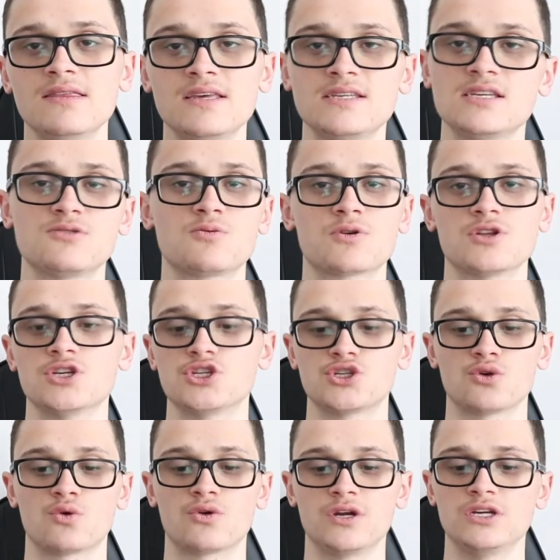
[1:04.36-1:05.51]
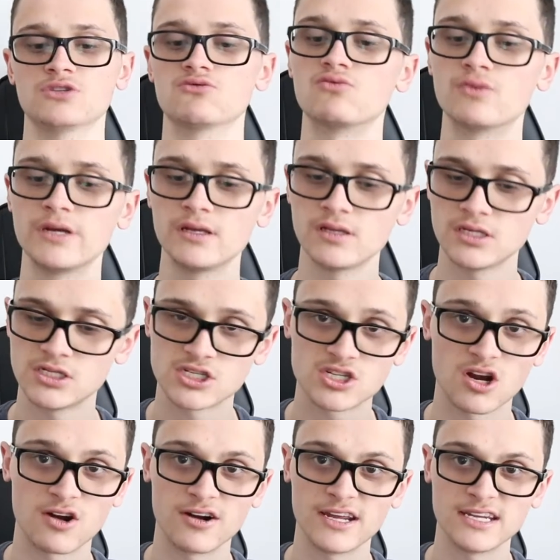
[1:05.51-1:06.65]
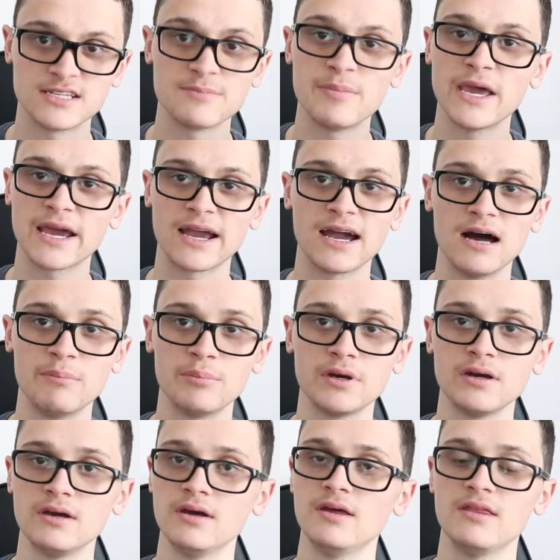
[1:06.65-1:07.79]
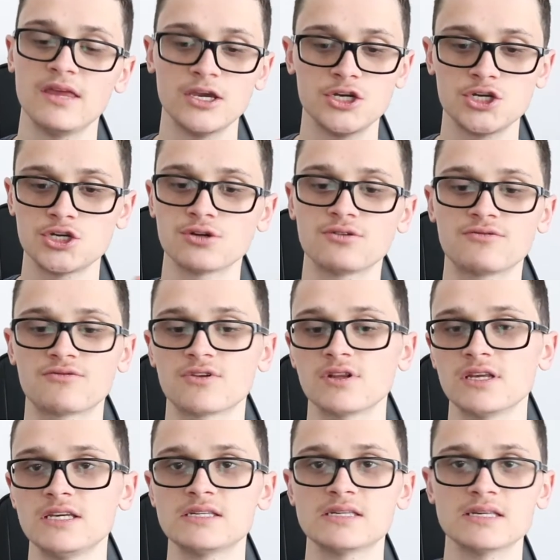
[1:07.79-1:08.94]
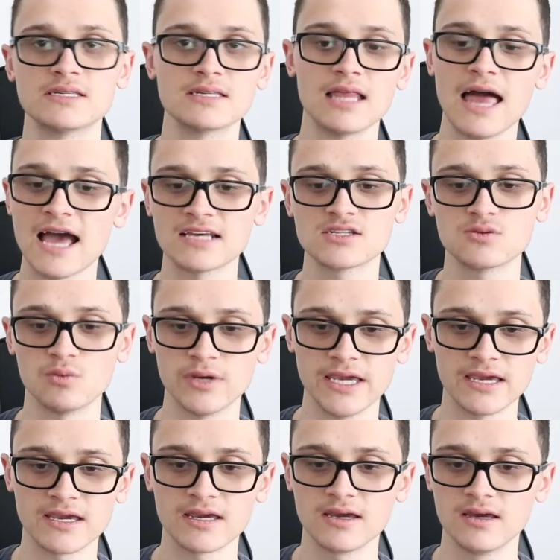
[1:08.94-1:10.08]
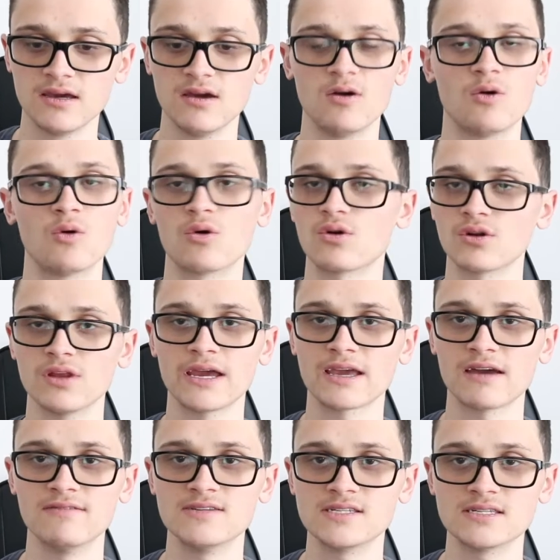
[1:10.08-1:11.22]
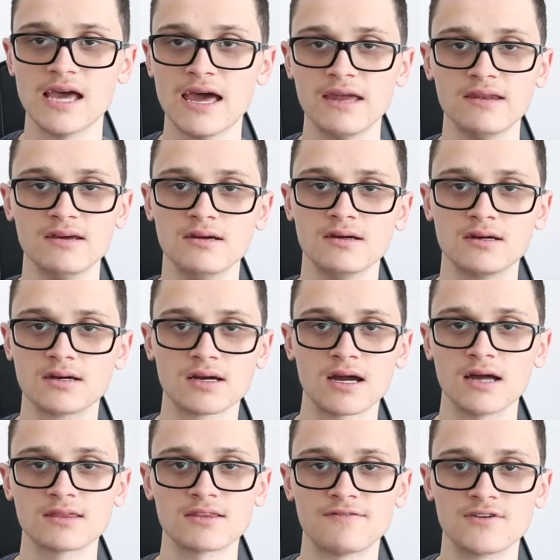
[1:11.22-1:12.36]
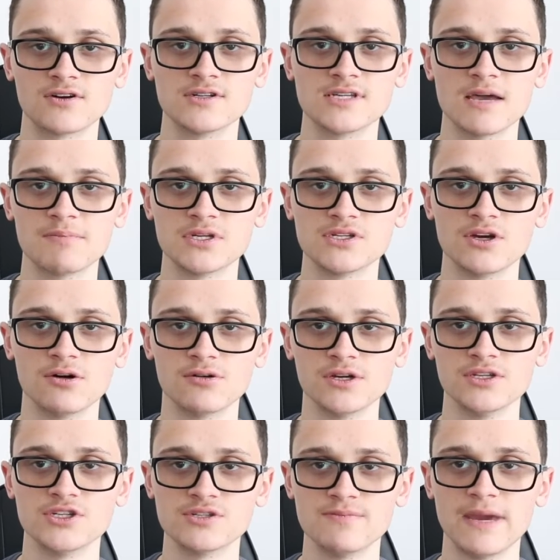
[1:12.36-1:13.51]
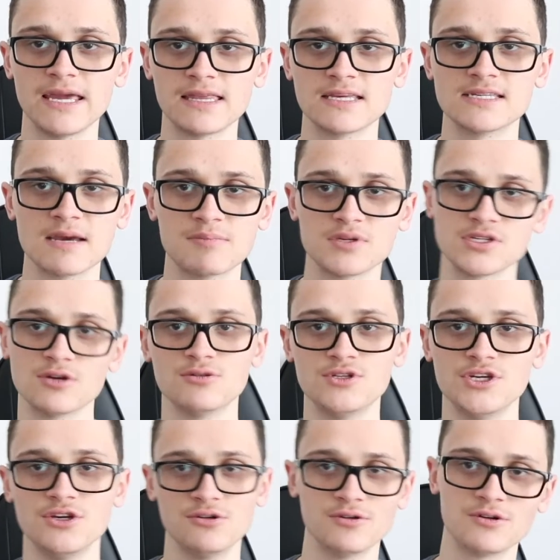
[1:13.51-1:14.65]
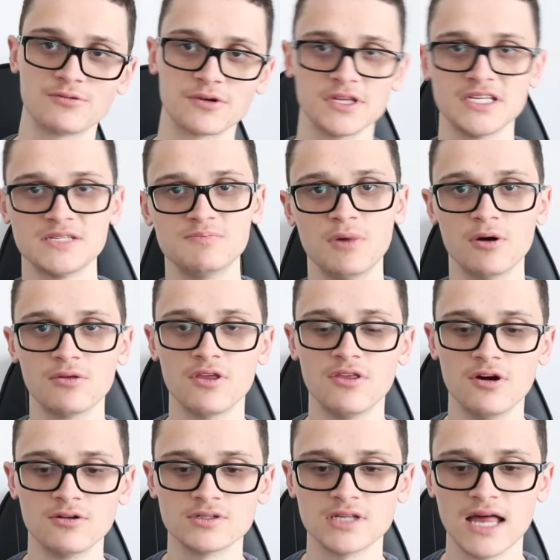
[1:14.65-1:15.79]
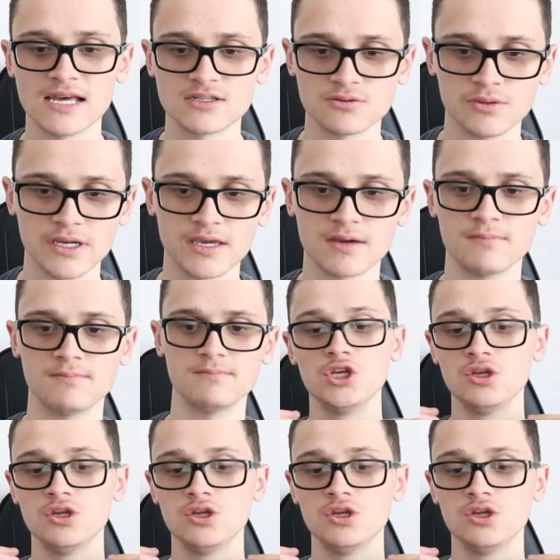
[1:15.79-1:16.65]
This is where the story is really starting to pick up. They should have released this last week, or like I said, cut the first episode and just make this episode two and release both of those last week.